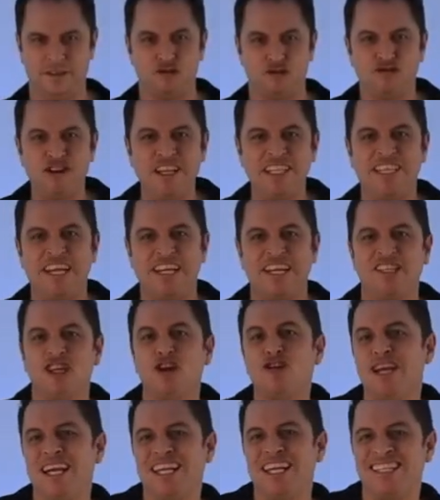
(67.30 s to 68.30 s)
Reset is
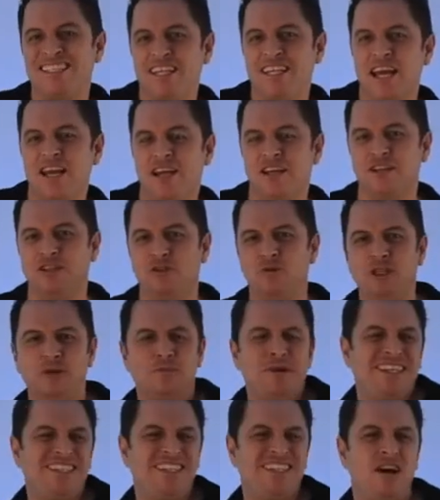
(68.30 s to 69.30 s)
only a second, which
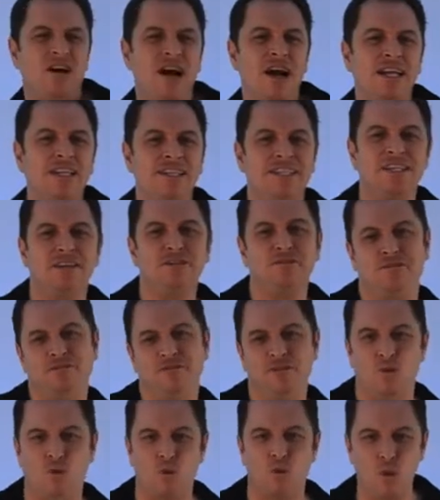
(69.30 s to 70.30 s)
makes it ideal for
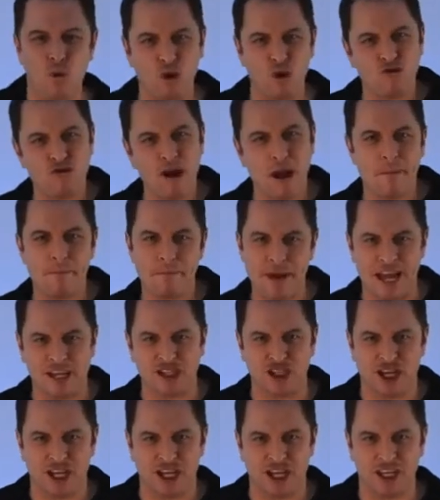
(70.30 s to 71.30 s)
walk around
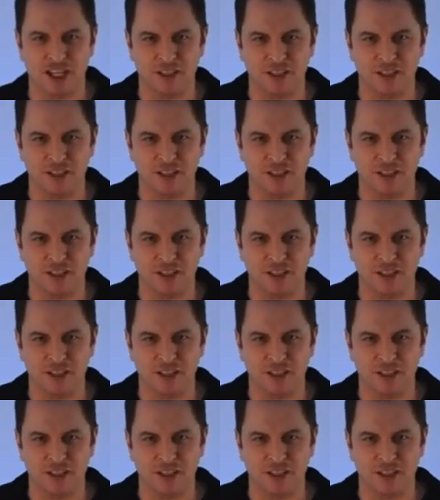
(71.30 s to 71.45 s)
magic.